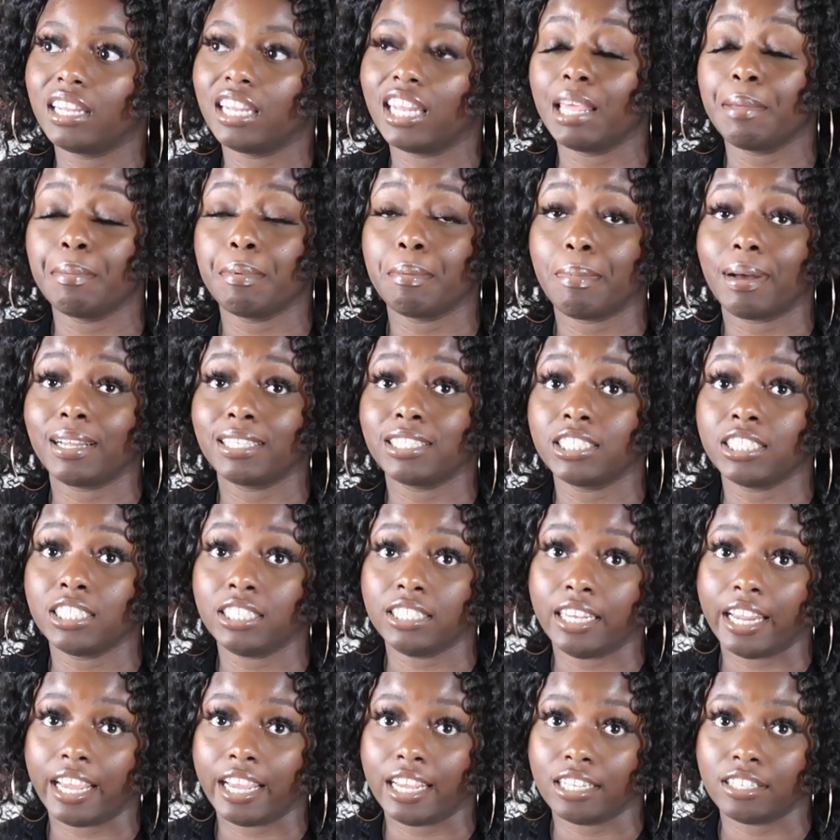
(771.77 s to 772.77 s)
limit my
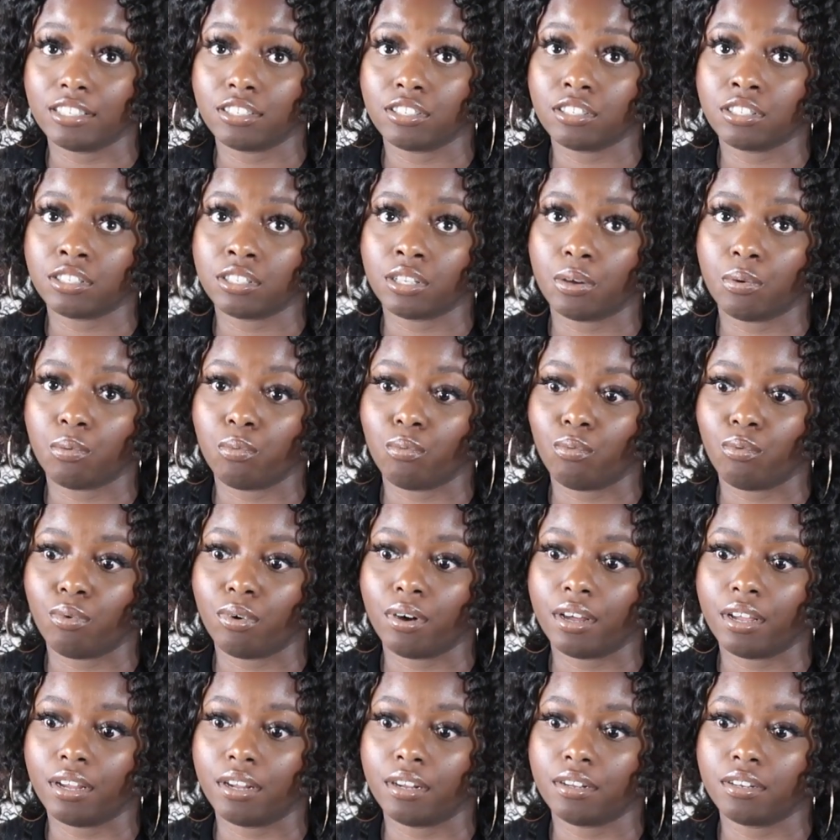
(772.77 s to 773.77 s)
cheat days to
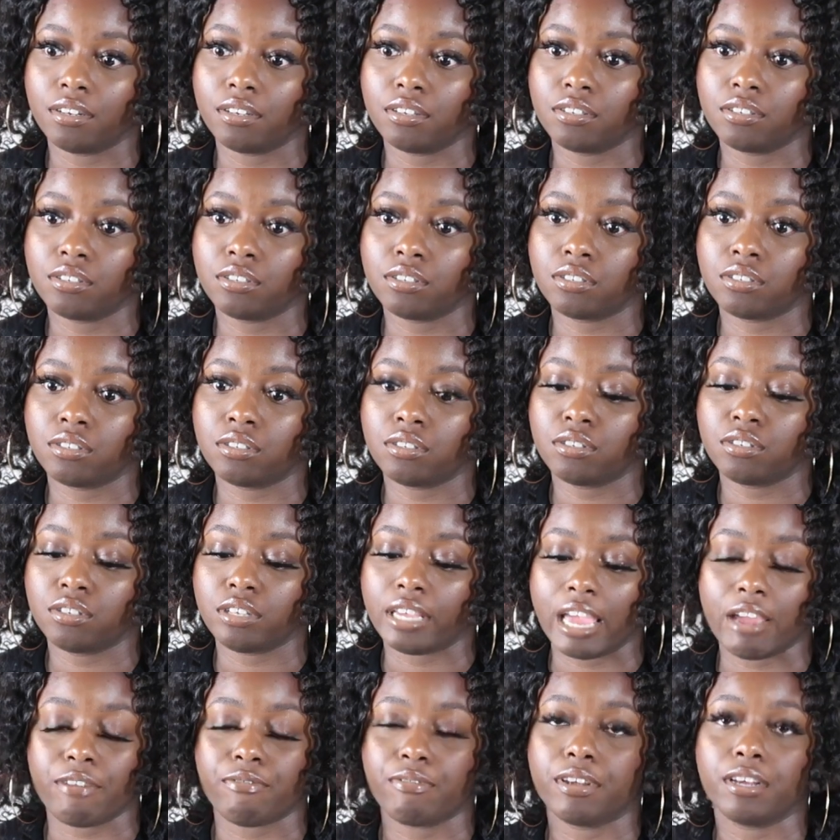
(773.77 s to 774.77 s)
one
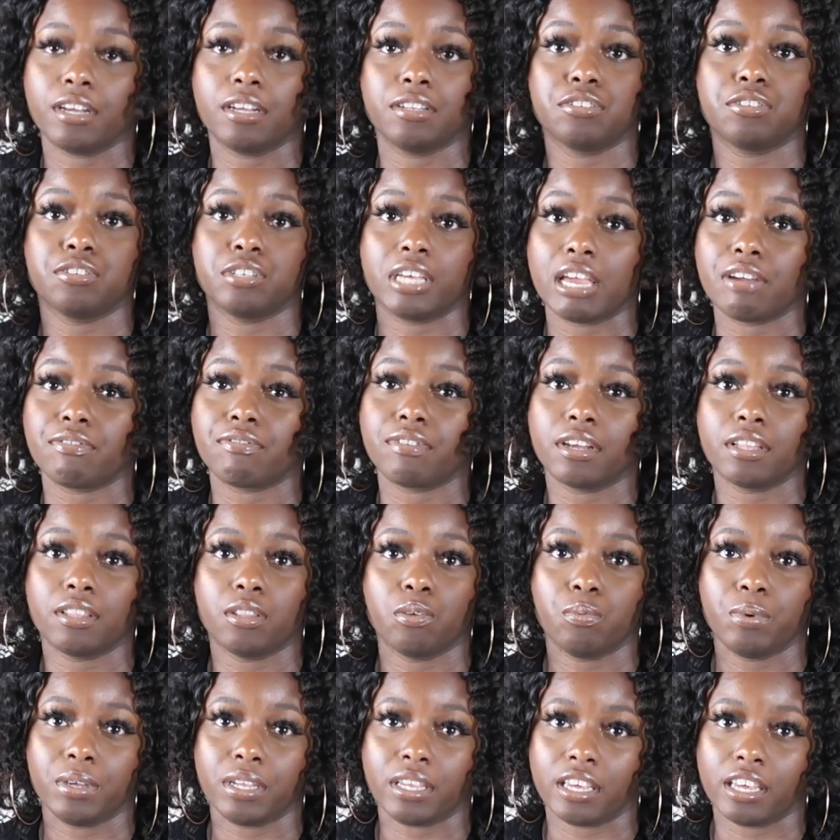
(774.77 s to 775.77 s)
to every
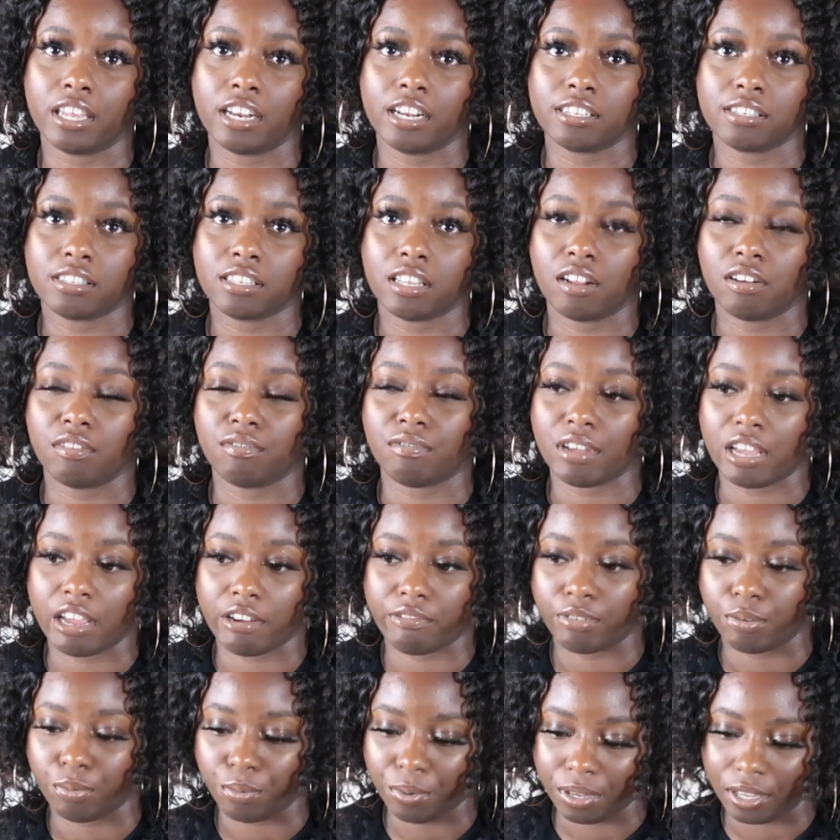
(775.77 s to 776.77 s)
other weekend instead of
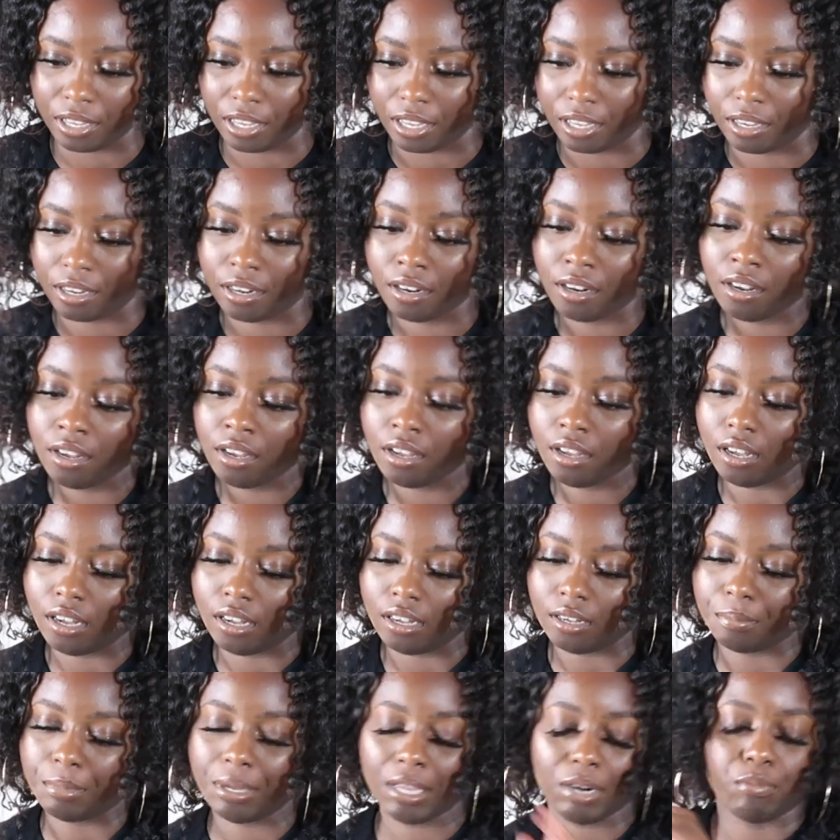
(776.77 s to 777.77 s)
every weekend.
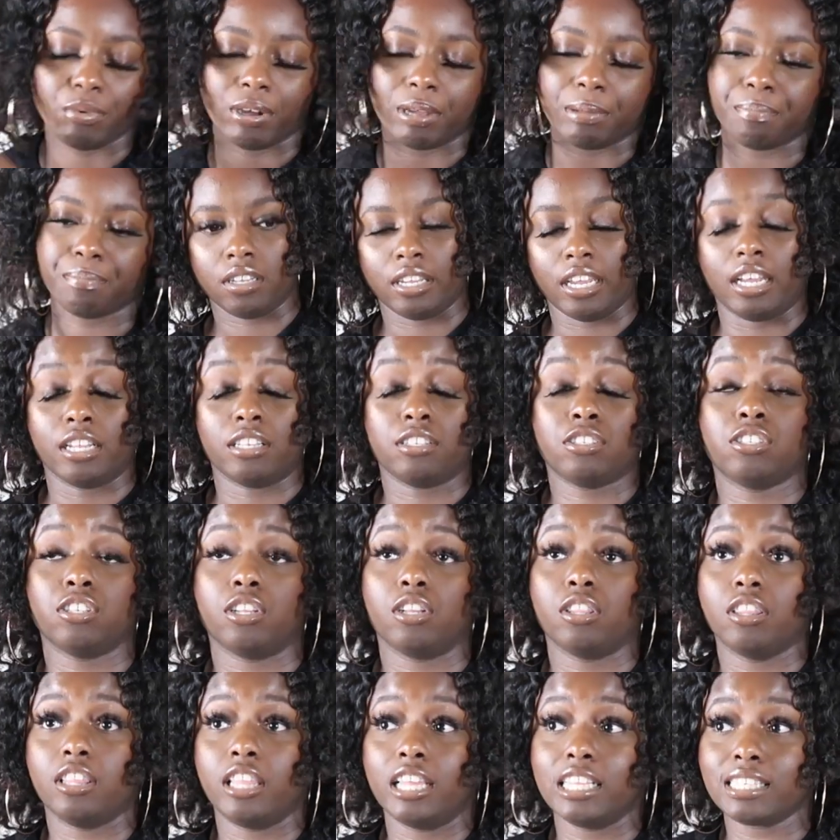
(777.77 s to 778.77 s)
Anyway, yeah,
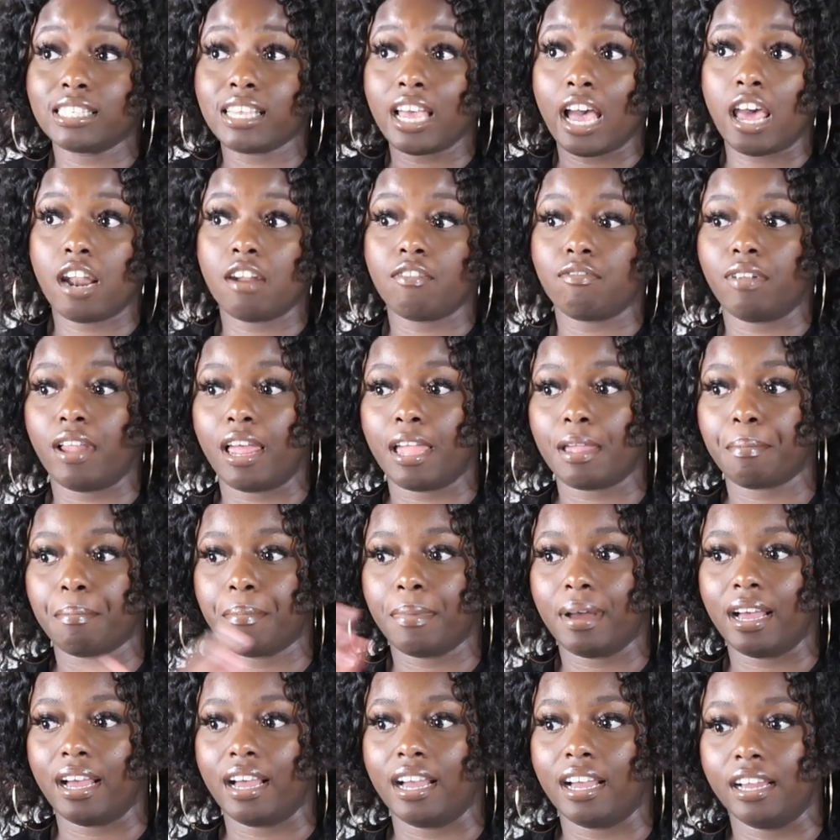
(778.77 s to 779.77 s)
so that's kind of like
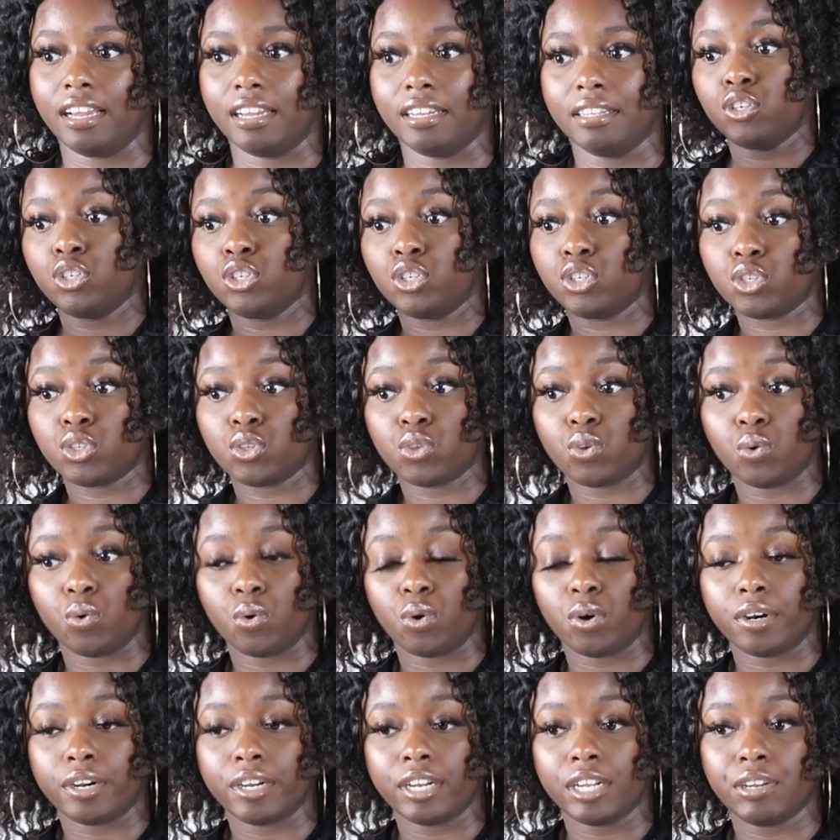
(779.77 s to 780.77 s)
my
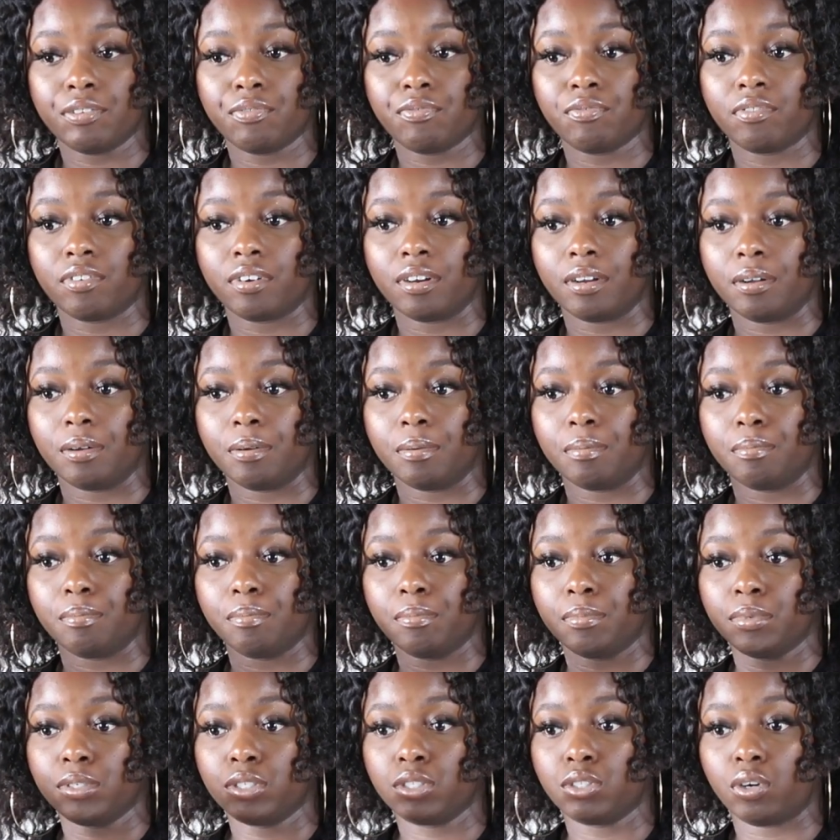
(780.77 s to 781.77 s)
story
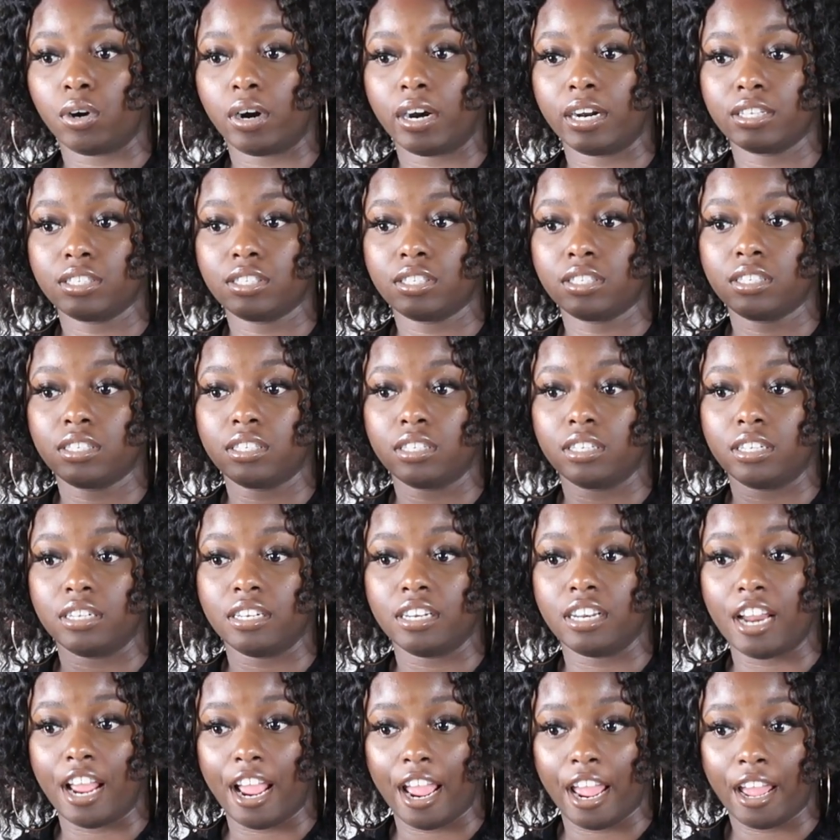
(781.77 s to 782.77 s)
from start
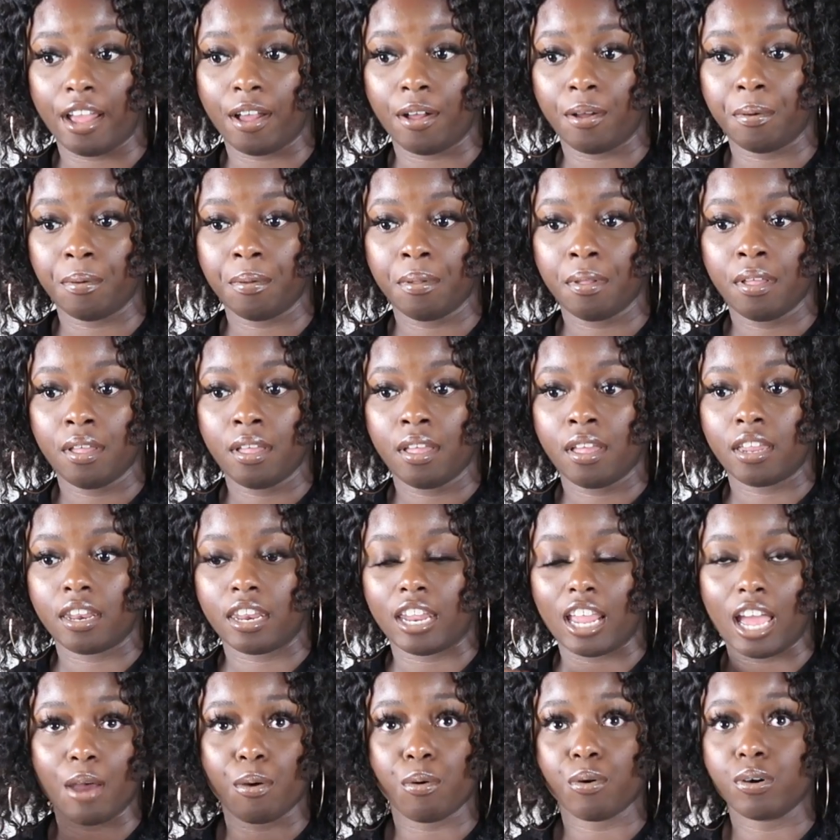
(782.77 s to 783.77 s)
to now.
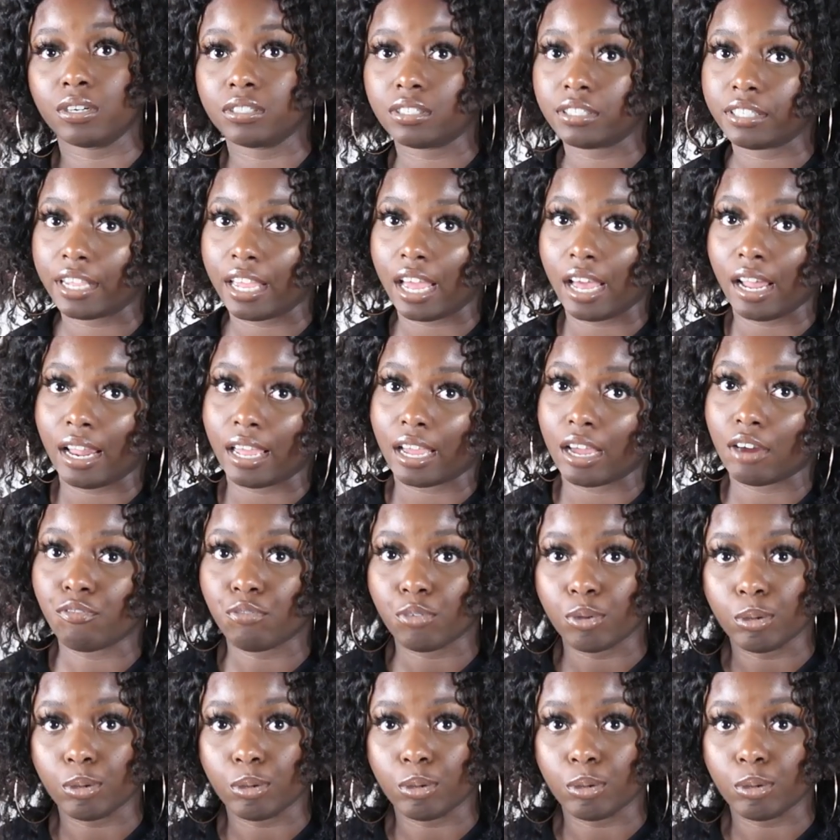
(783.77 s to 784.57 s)
Now I'm gonna tell y'all like a